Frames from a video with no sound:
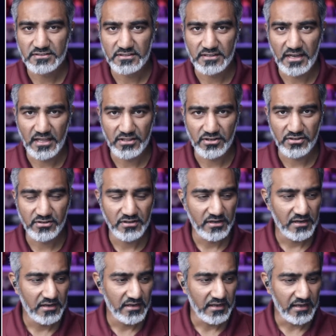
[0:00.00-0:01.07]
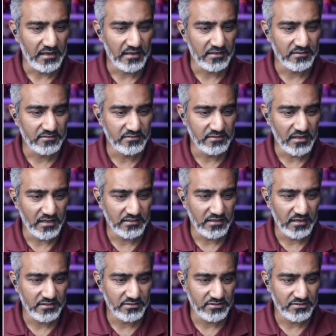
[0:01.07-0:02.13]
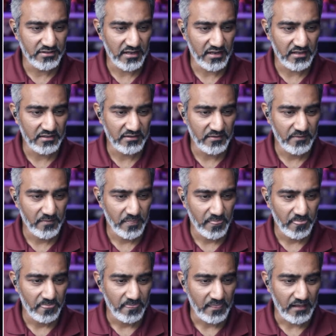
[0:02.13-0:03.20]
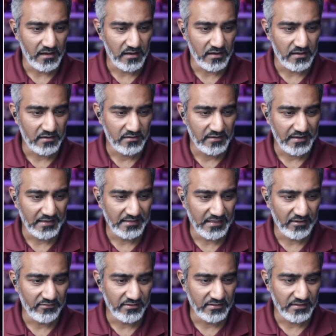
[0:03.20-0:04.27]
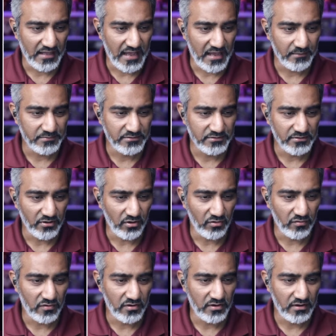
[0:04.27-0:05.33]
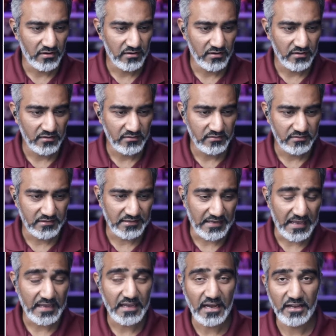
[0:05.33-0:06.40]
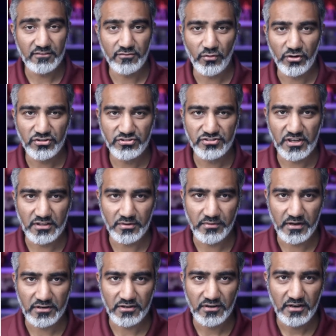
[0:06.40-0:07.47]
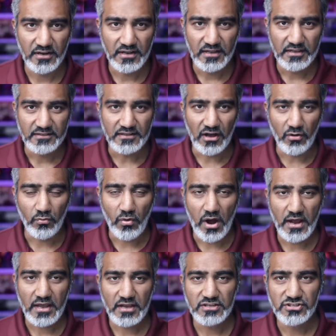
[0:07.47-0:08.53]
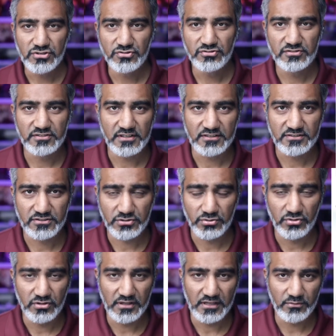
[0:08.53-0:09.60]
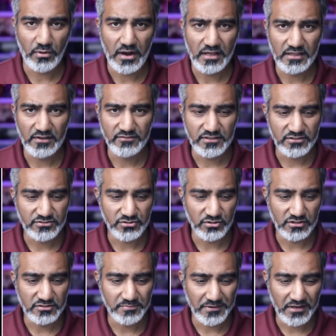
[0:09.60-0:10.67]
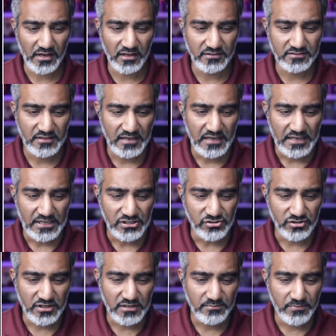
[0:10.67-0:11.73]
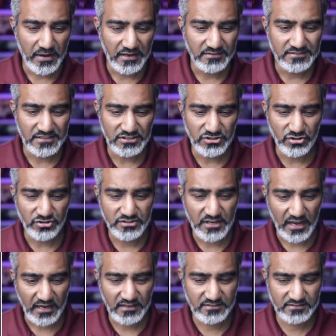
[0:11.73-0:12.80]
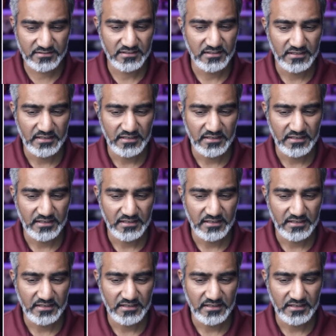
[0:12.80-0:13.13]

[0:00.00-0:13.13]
together is none other than 11 Labs over the AI voice generator. Now, why I use this tool and why I love this tool is because you can paste in your text